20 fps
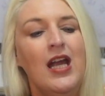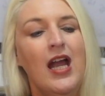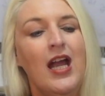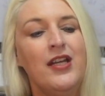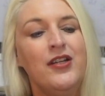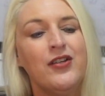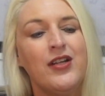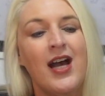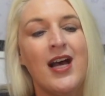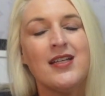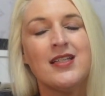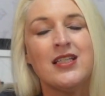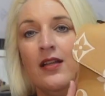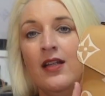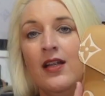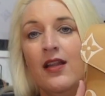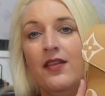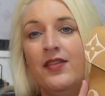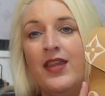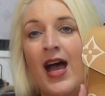And you guys,
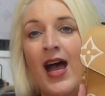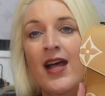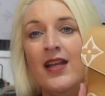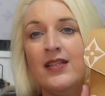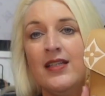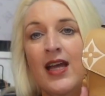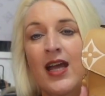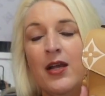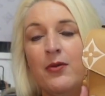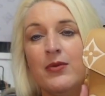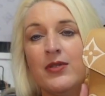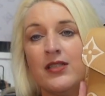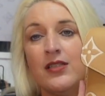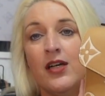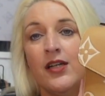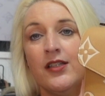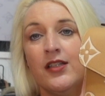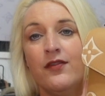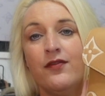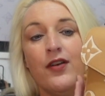that day was
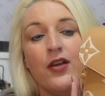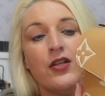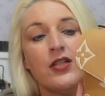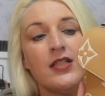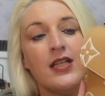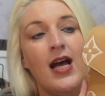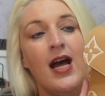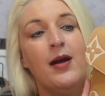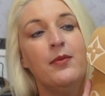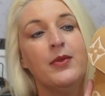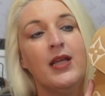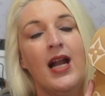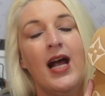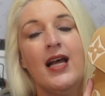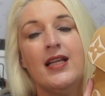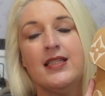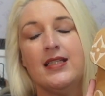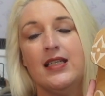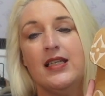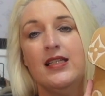not the first time that I
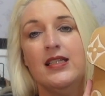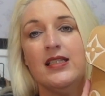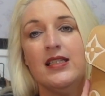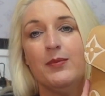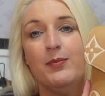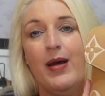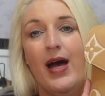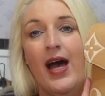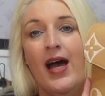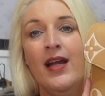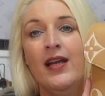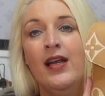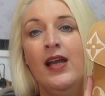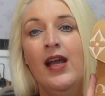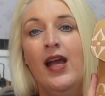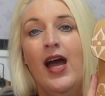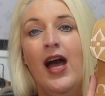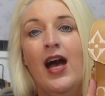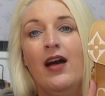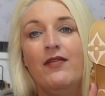had seen this bag.
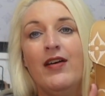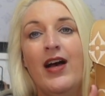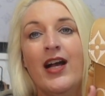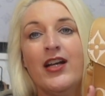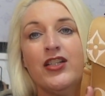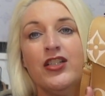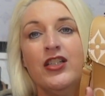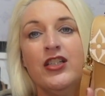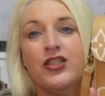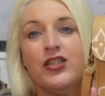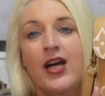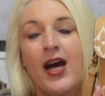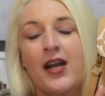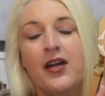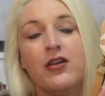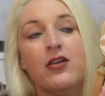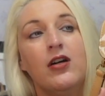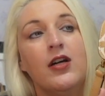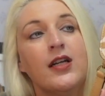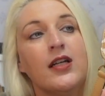I've actually tried
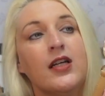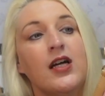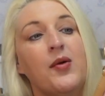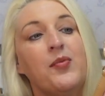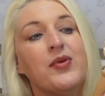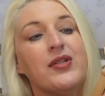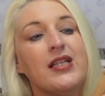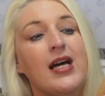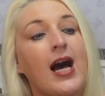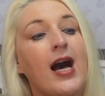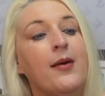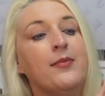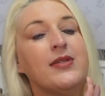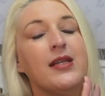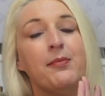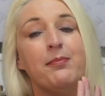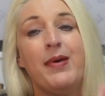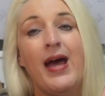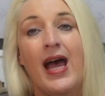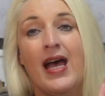her on a couple times
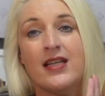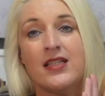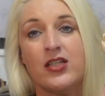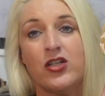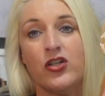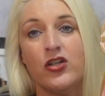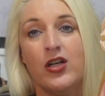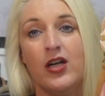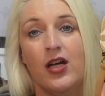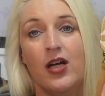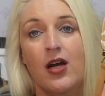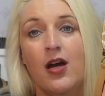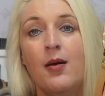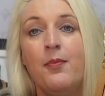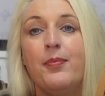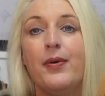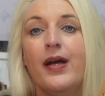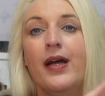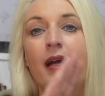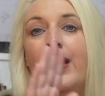and passed her
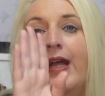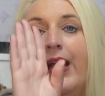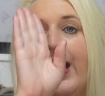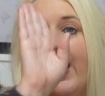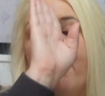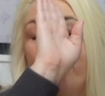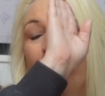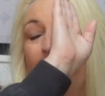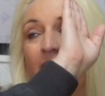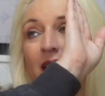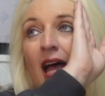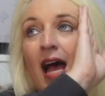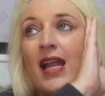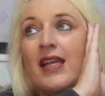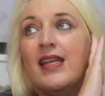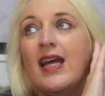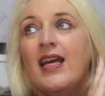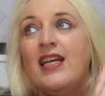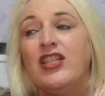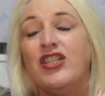up. But that
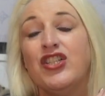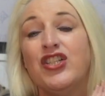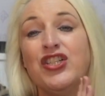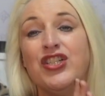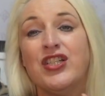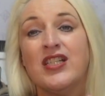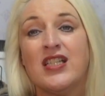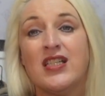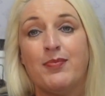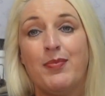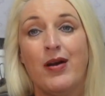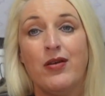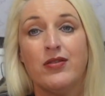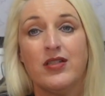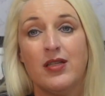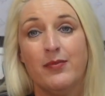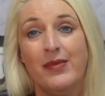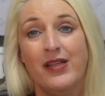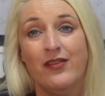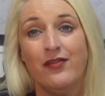day she just spoke
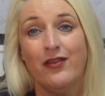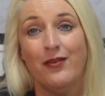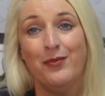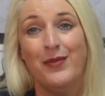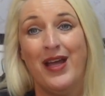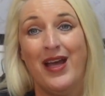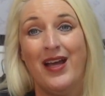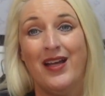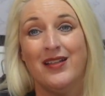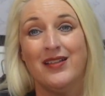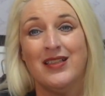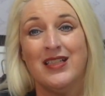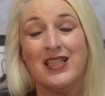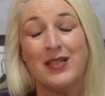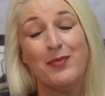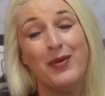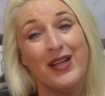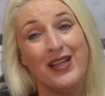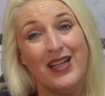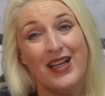to me from that
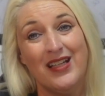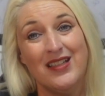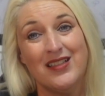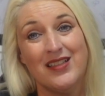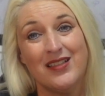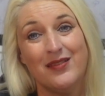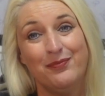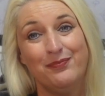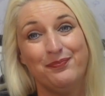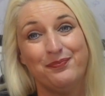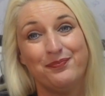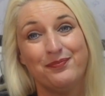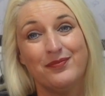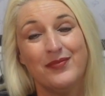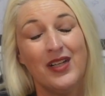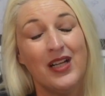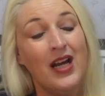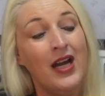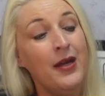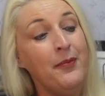display case.
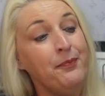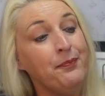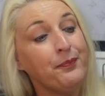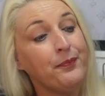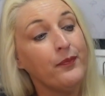Okay?